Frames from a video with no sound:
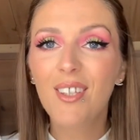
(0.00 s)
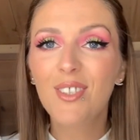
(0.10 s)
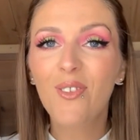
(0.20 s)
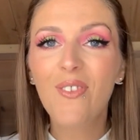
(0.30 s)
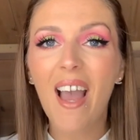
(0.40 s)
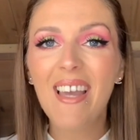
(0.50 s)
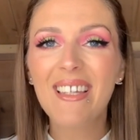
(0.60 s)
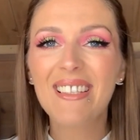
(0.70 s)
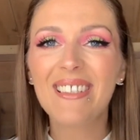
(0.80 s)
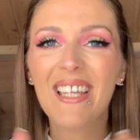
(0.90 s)
So that
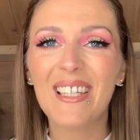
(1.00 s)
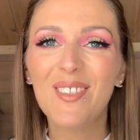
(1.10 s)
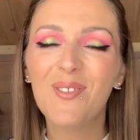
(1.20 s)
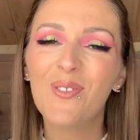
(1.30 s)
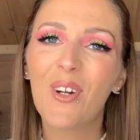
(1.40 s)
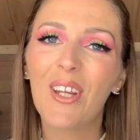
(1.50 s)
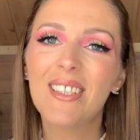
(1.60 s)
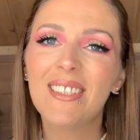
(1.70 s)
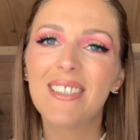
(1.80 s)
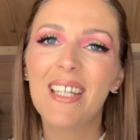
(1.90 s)
is it for
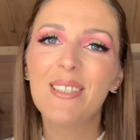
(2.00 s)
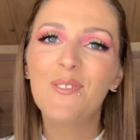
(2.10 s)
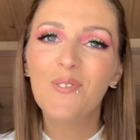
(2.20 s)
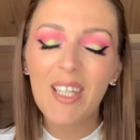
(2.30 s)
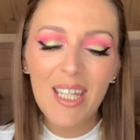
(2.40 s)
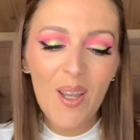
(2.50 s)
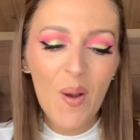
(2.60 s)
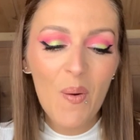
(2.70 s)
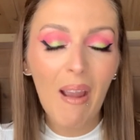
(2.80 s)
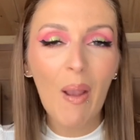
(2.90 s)
today's
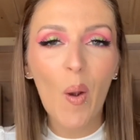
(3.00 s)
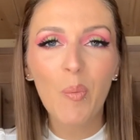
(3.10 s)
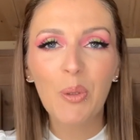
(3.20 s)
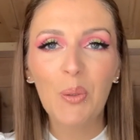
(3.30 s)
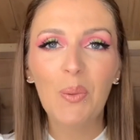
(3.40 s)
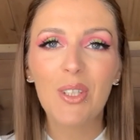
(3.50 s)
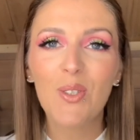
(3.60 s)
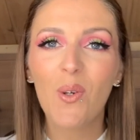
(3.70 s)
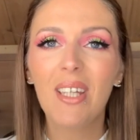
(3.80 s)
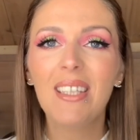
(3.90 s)
video. I hope you
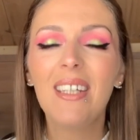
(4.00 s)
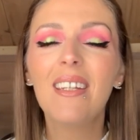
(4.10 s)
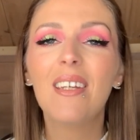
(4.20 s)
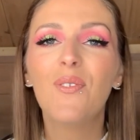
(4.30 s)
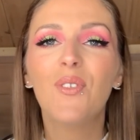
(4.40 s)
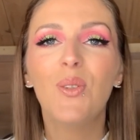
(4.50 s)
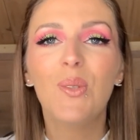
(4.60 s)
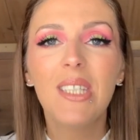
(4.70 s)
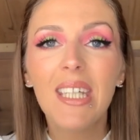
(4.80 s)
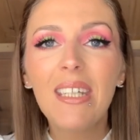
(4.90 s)
enjoyed it. If you
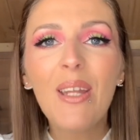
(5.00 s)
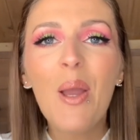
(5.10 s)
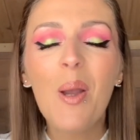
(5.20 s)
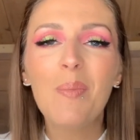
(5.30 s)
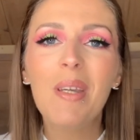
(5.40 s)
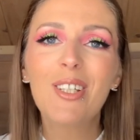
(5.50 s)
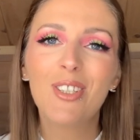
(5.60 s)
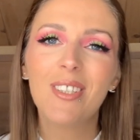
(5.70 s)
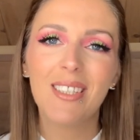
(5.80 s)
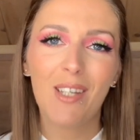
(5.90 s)
did, make
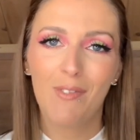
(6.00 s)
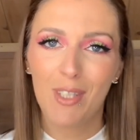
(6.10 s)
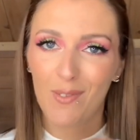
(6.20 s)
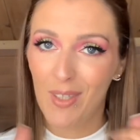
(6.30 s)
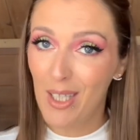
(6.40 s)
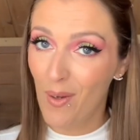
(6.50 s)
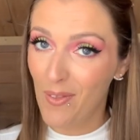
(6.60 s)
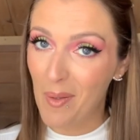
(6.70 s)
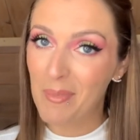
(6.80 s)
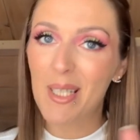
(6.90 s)
sure to give this video a
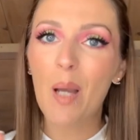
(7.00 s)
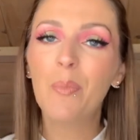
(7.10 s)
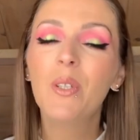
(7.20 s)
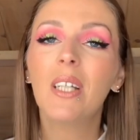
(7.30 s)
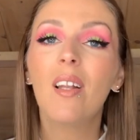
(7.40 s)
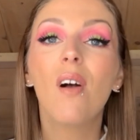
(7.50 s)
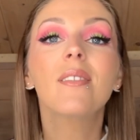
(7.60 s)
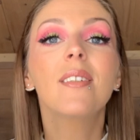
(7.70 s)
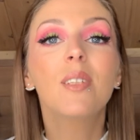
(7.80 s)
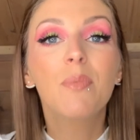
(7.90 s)
thumbs up. You can
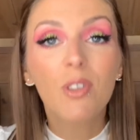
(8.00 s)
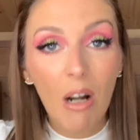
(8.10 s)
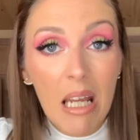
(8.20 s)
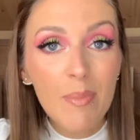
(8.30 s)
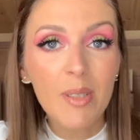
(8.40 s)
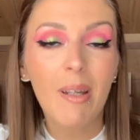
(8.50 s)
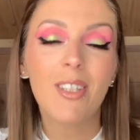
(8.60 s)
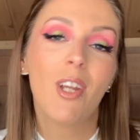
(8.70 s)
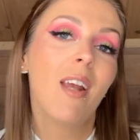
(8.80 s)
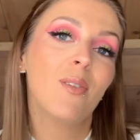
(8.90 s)
also subscribe to my
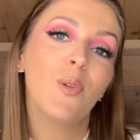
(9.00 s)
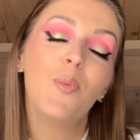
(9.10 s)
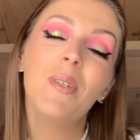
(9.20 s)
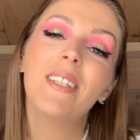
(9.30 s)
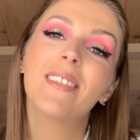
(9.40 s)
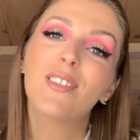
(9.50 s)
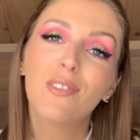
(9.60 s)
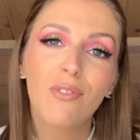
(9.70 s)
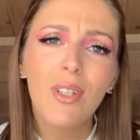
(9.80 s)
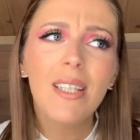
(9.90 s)
channel because it's
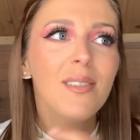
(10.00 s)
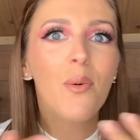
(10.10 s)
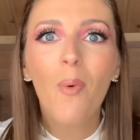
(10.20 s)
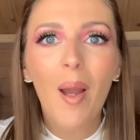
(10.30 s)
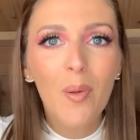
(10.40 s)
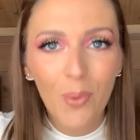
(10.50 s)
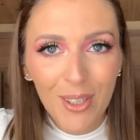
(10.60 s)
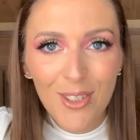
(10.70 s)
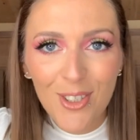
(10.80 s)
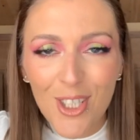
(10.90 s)
free, so why
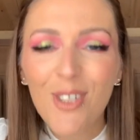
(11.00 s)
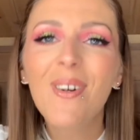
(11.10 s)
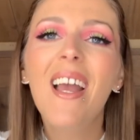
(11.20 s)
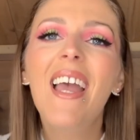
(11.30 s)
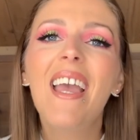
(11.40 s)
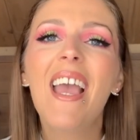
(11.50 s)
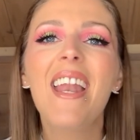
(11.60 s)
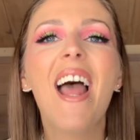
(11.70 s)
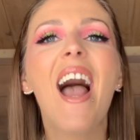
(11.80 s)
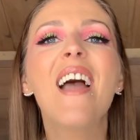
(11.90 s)
wouldn't you?
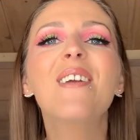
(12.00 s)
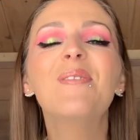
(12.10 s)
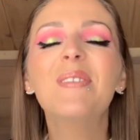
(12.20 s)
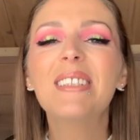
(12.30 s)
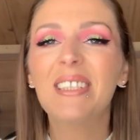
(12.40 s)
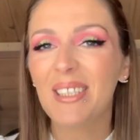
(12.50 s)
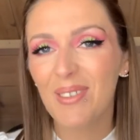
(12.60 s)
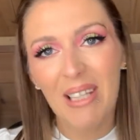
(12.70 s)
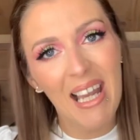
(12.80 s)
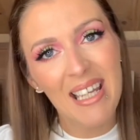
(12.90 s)
And I will see you
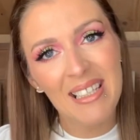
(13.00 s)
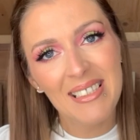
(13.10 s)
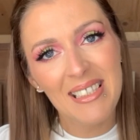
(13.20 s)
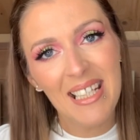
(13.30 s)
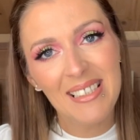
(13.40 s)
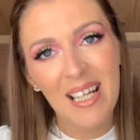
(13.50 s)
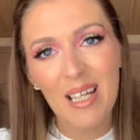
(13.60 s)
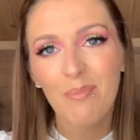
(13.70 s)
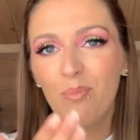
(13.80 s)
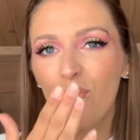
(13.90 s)
guys next
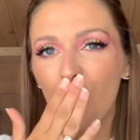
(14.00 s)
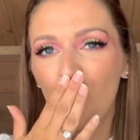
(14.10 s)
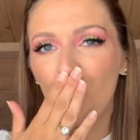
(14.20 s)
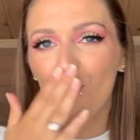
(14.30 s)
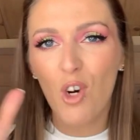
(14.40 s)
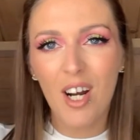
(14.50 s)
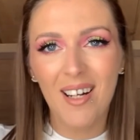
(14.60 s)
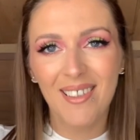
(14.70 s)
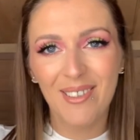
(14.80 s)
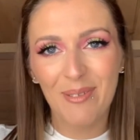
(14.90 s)
time.
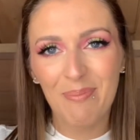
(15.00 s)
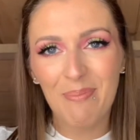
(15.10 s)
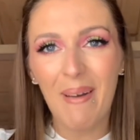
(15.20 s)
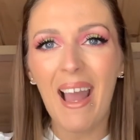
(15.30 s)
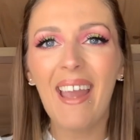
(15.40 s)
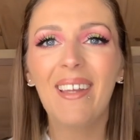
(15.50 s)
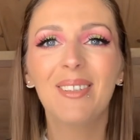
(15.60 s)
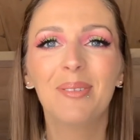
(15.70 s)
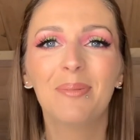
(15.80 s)
Bye.